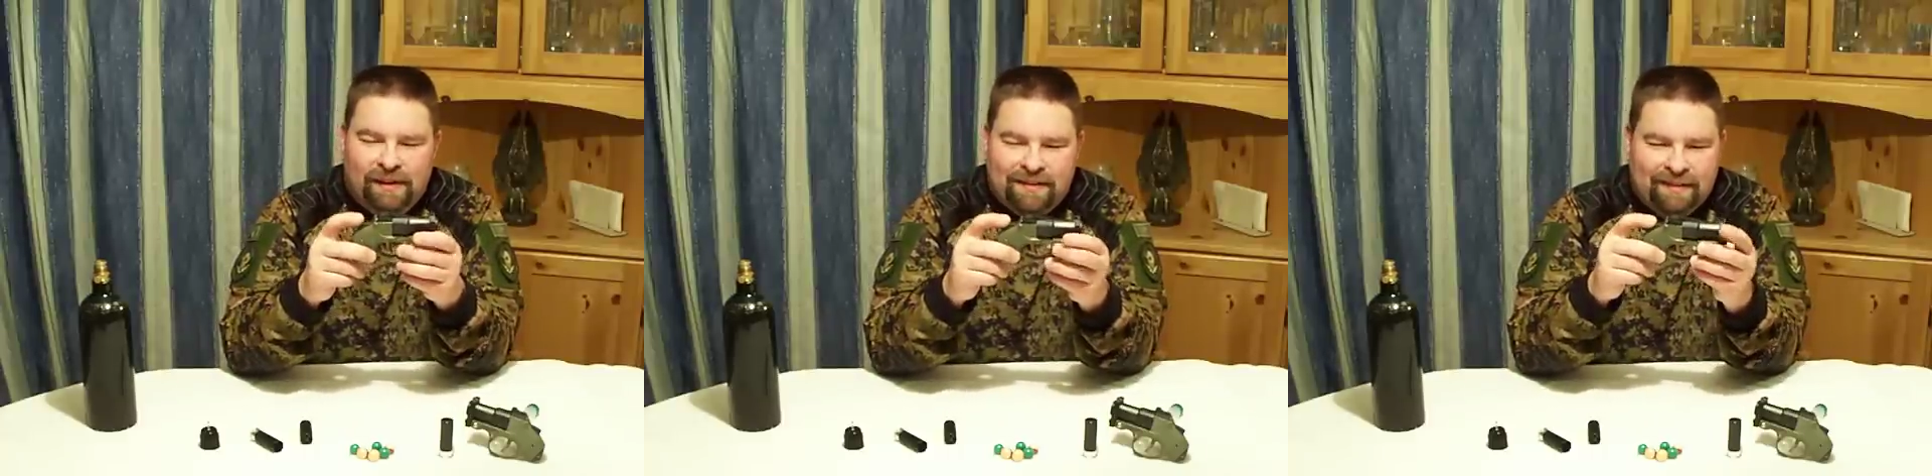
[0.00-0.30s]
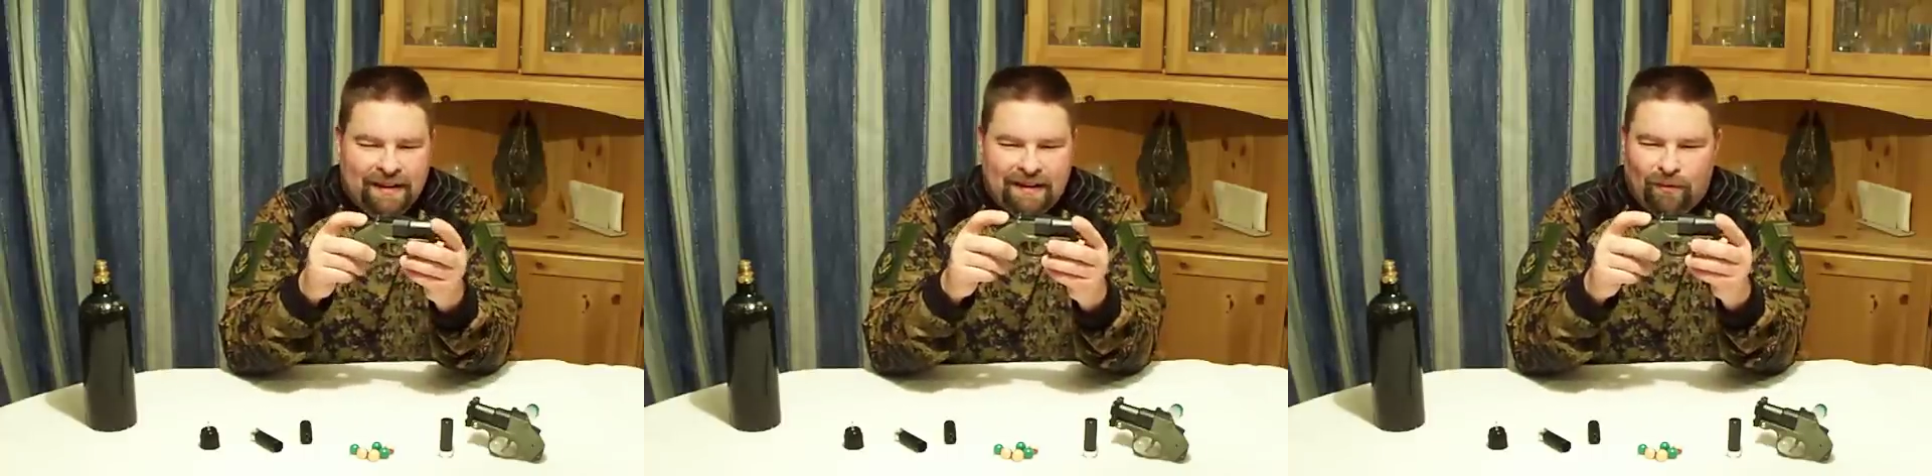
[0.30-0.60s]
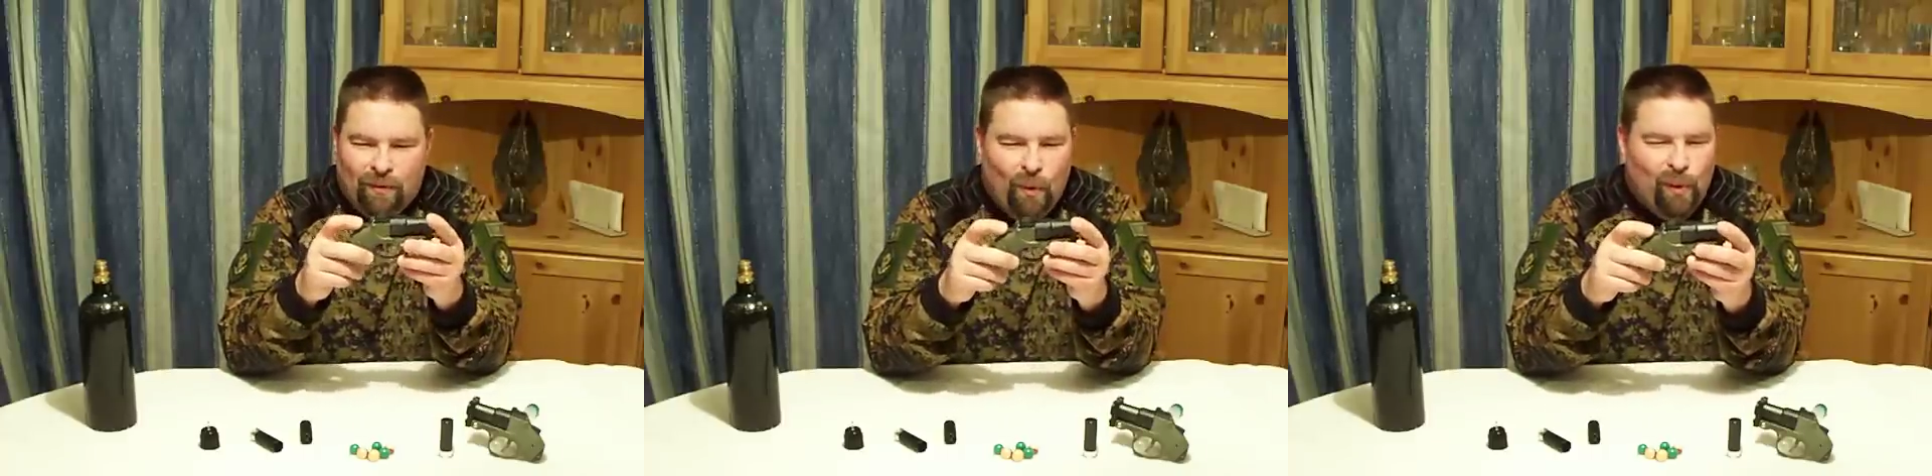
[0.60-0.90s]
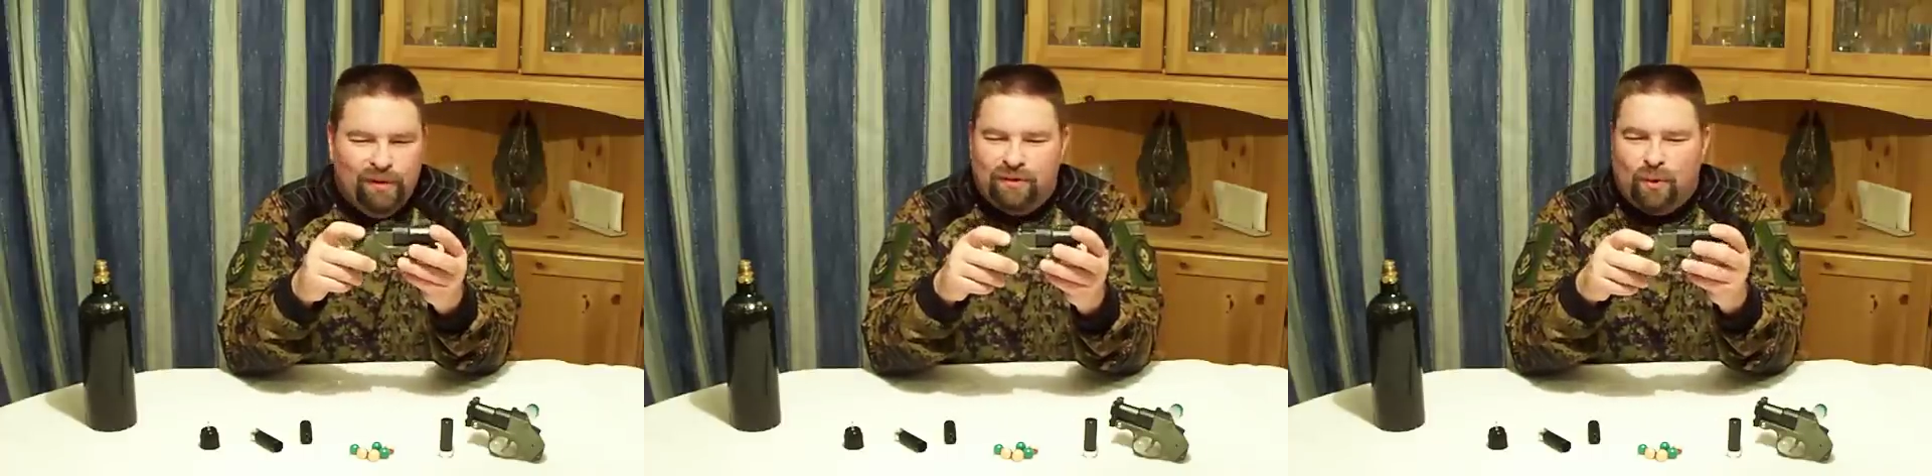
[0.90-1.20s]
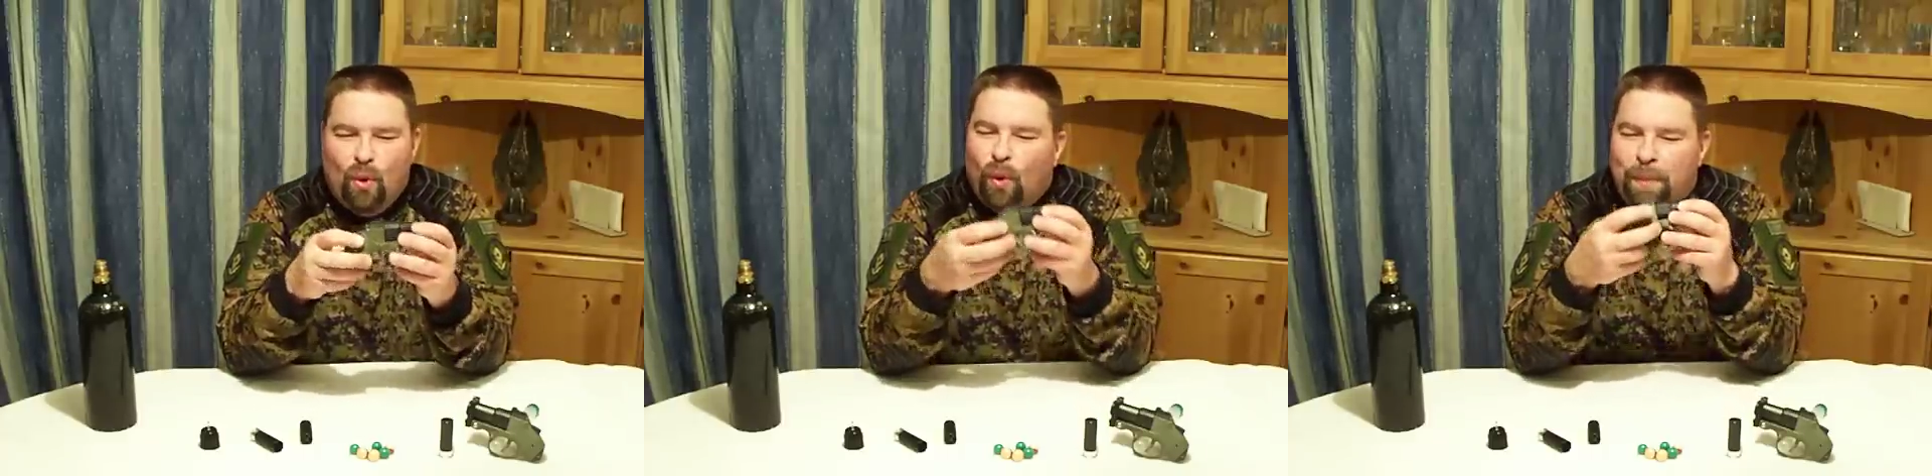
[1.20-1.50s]
It's like old
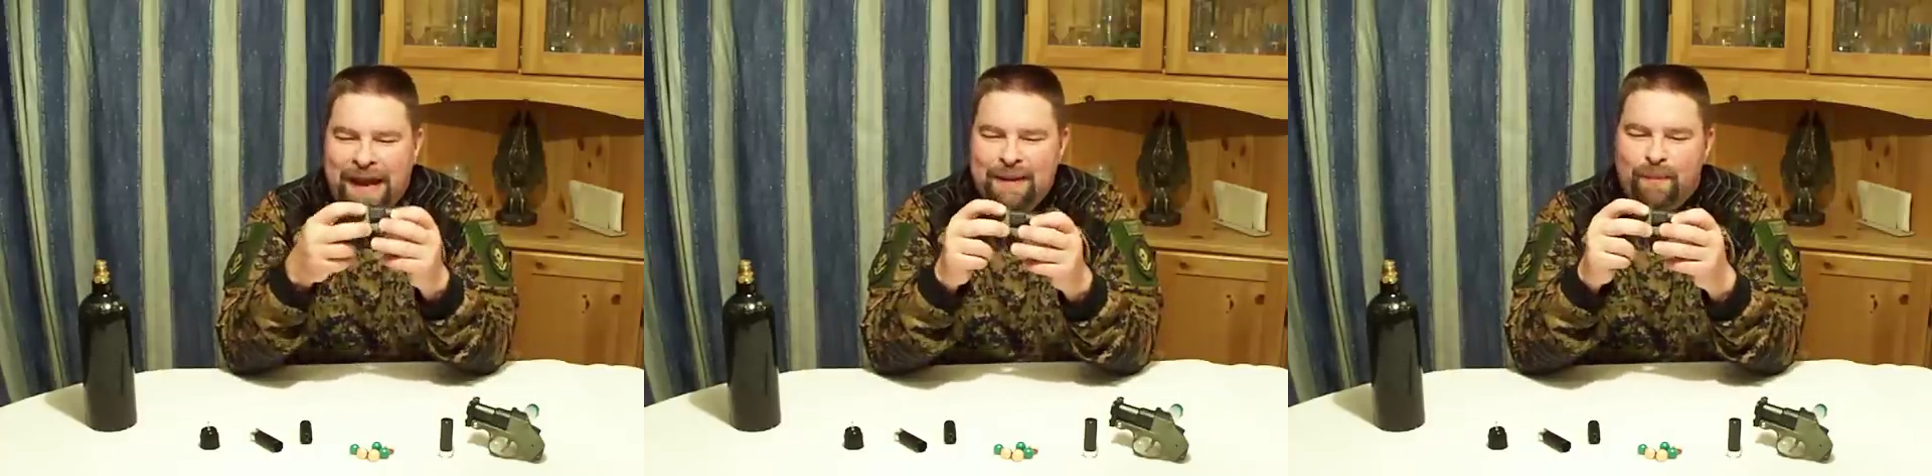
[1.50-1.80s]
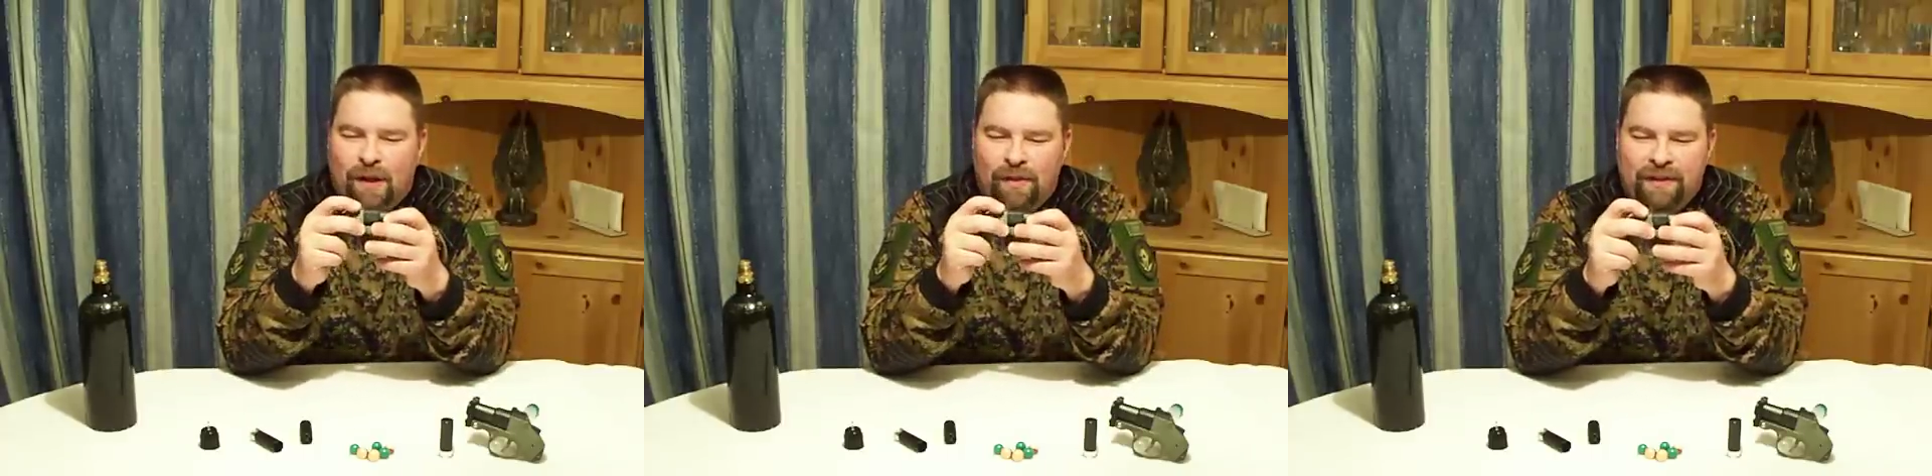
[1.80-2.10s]
school paintball.